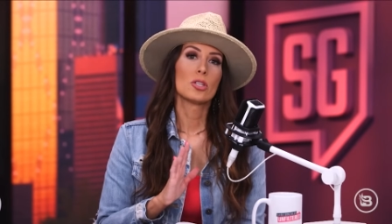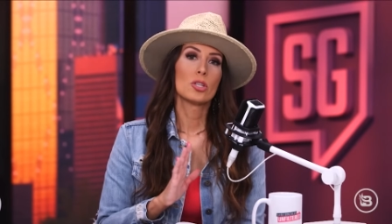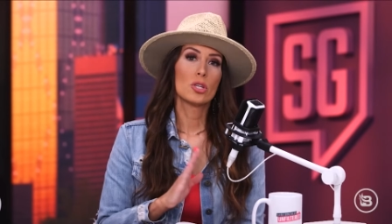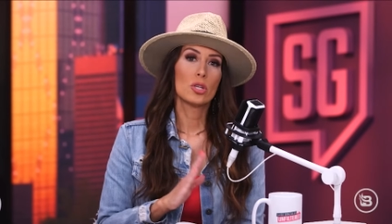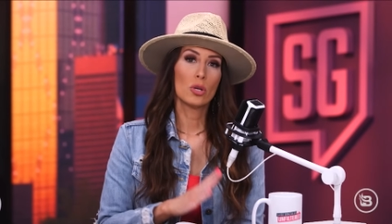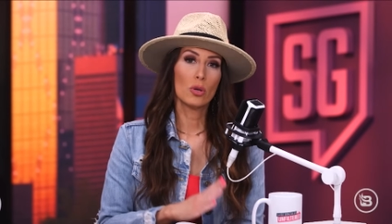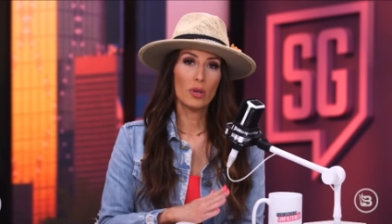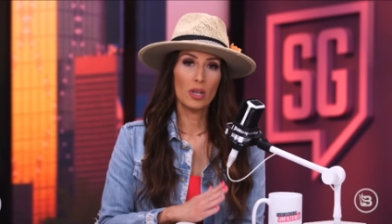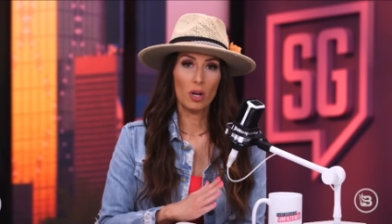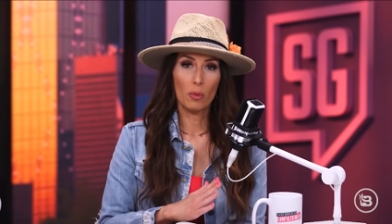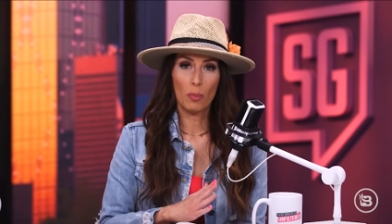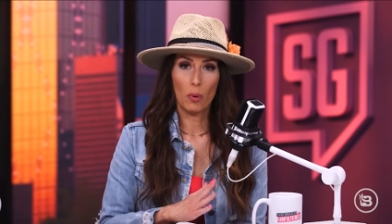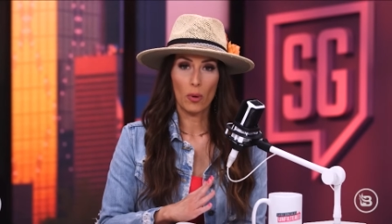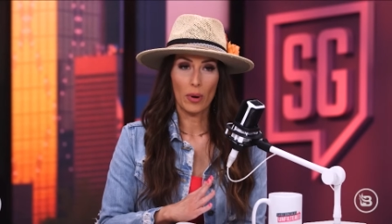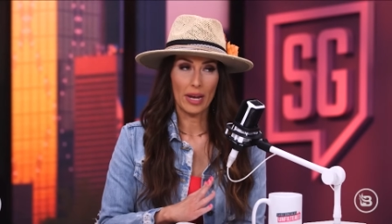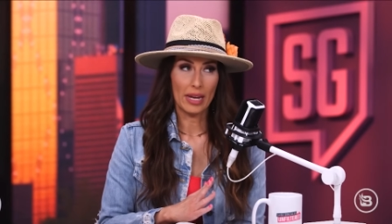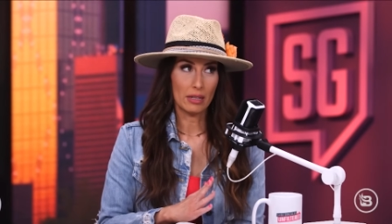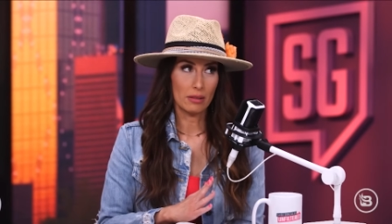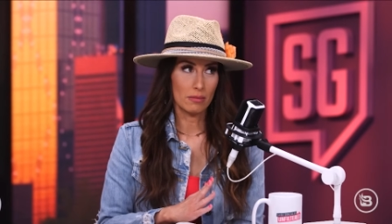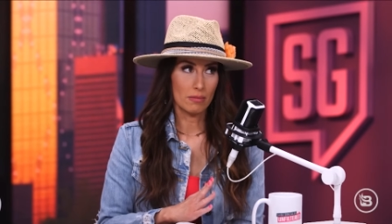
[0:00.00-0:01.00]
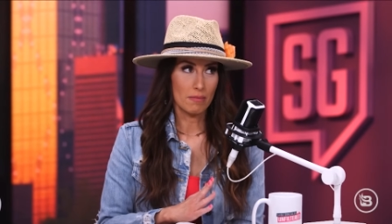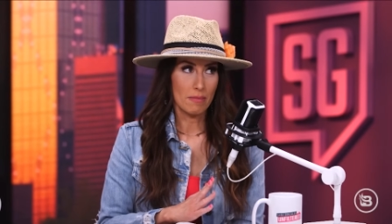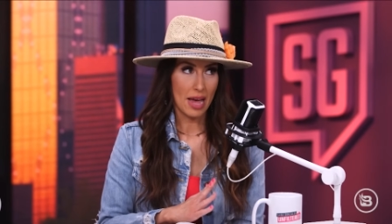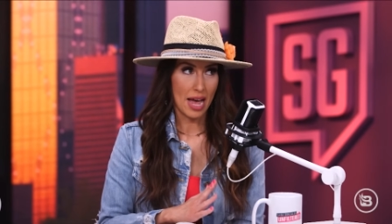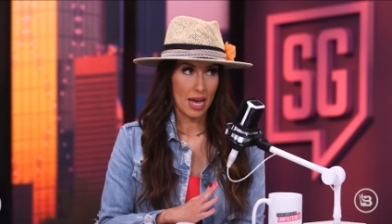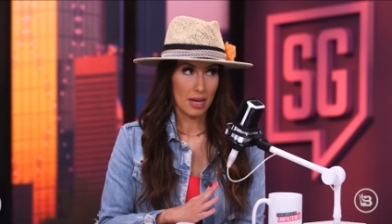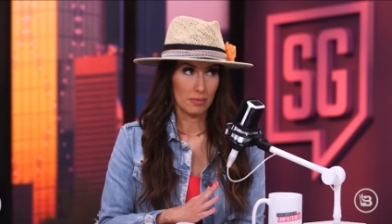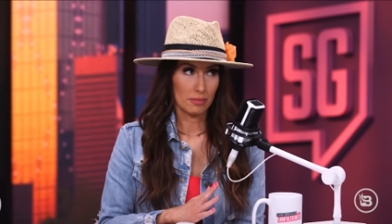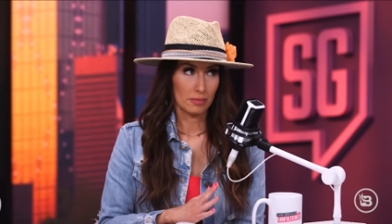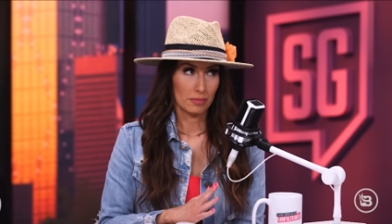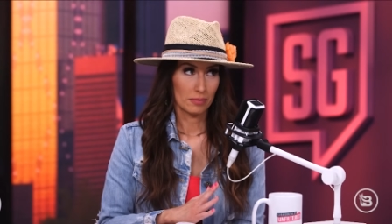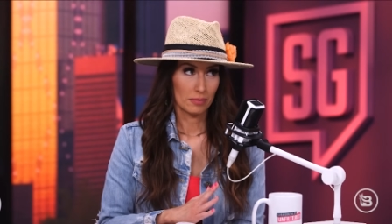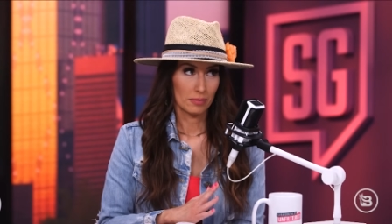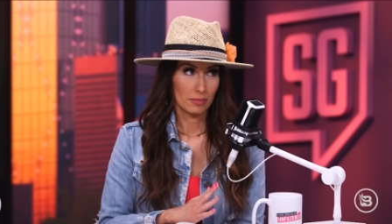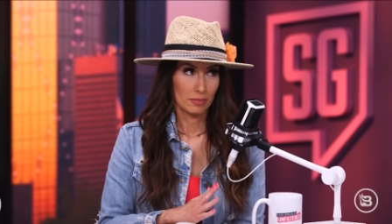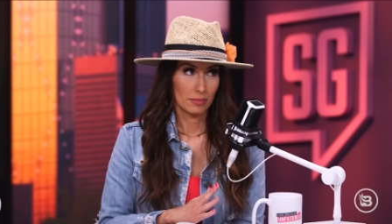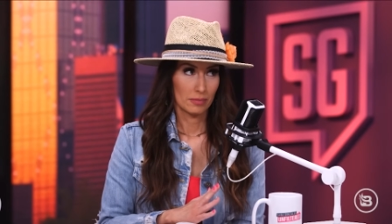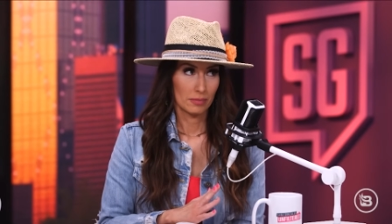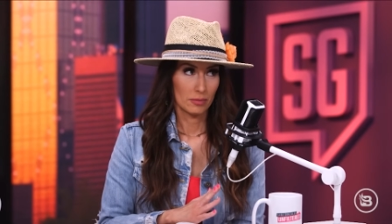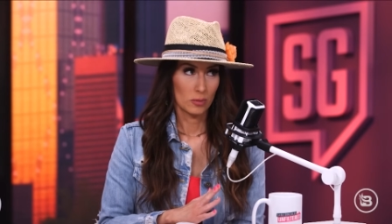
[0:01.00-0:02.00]
To your point, Matt.
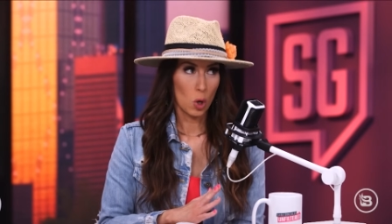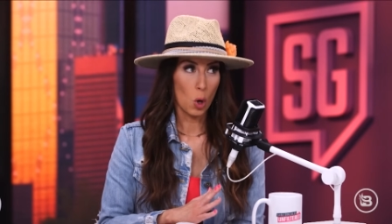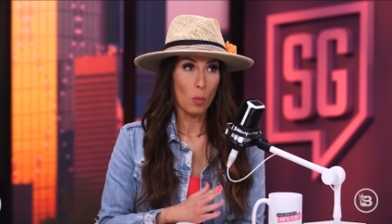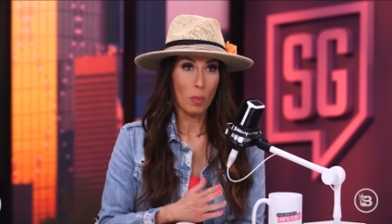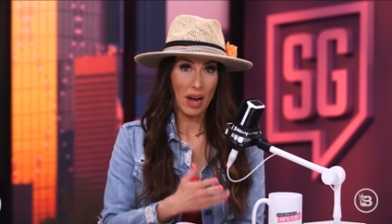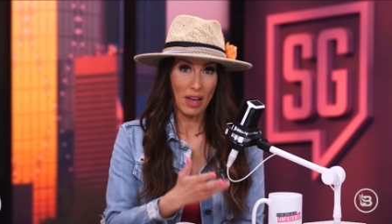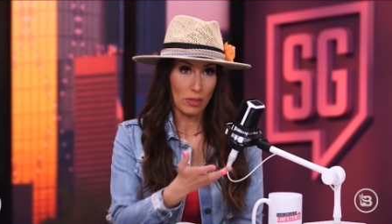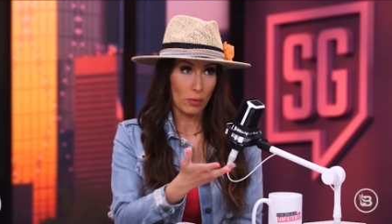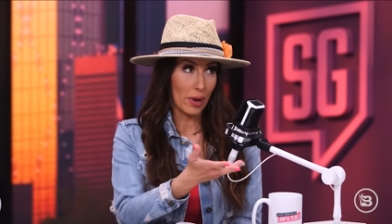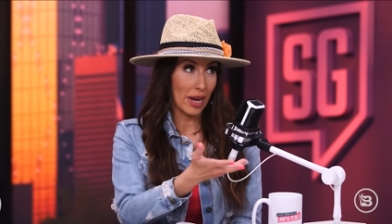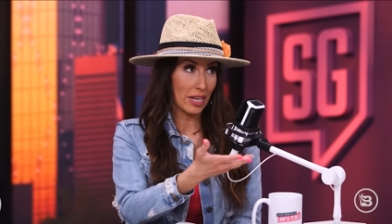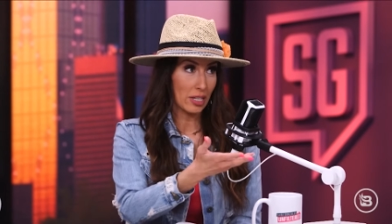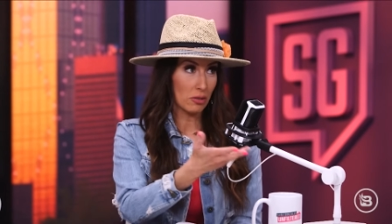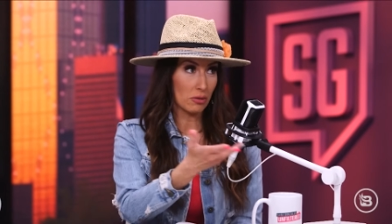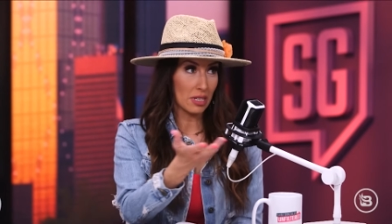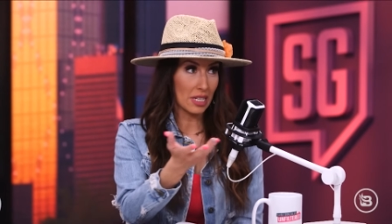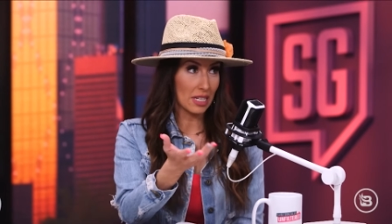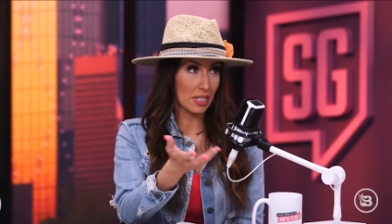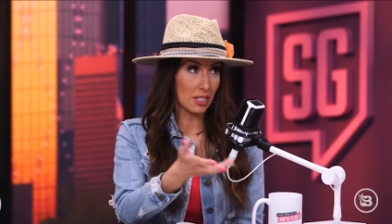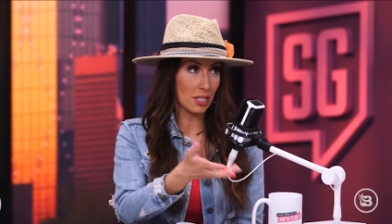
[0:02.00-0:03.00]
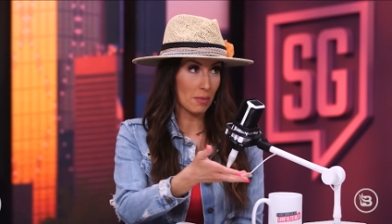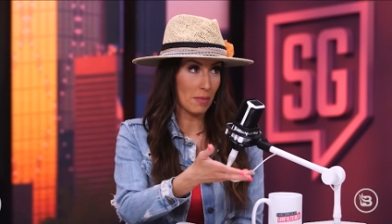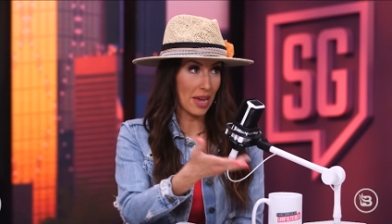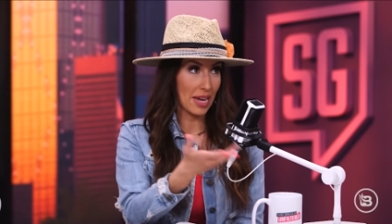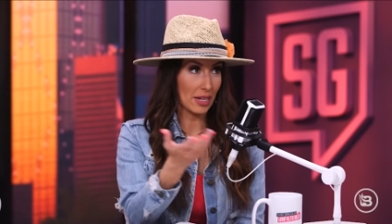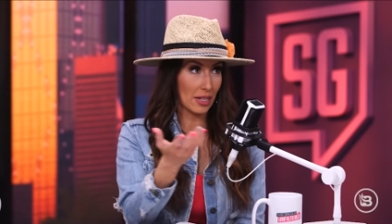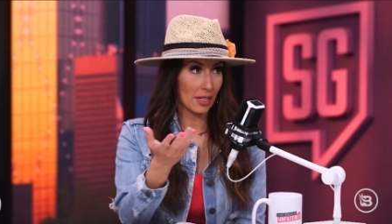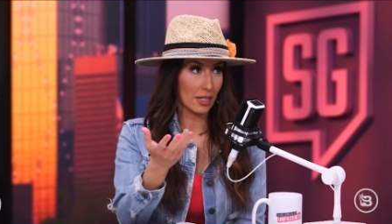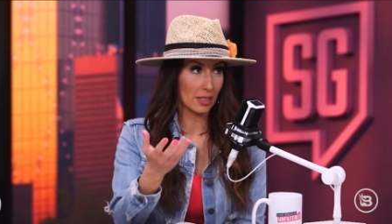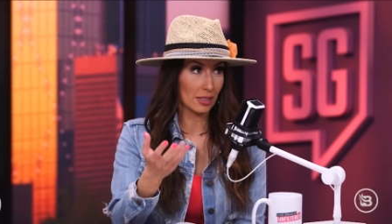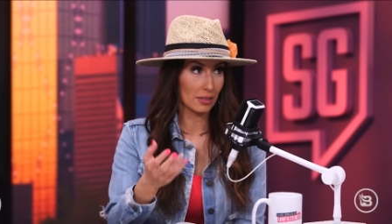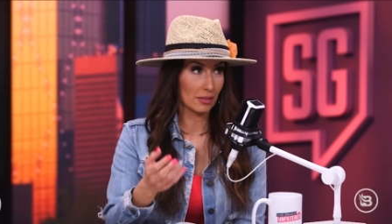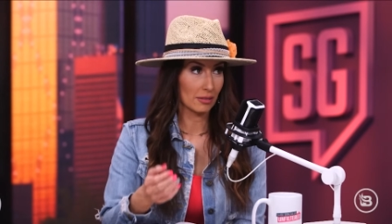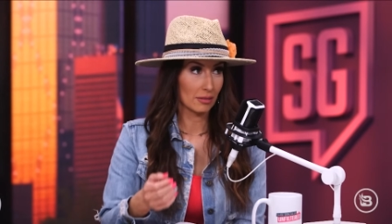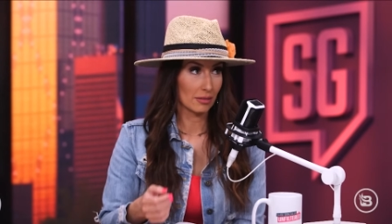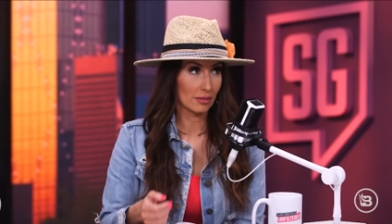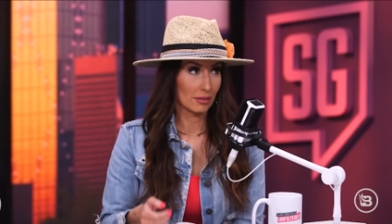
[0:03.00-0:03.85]
Oh, by the way, you needed to make a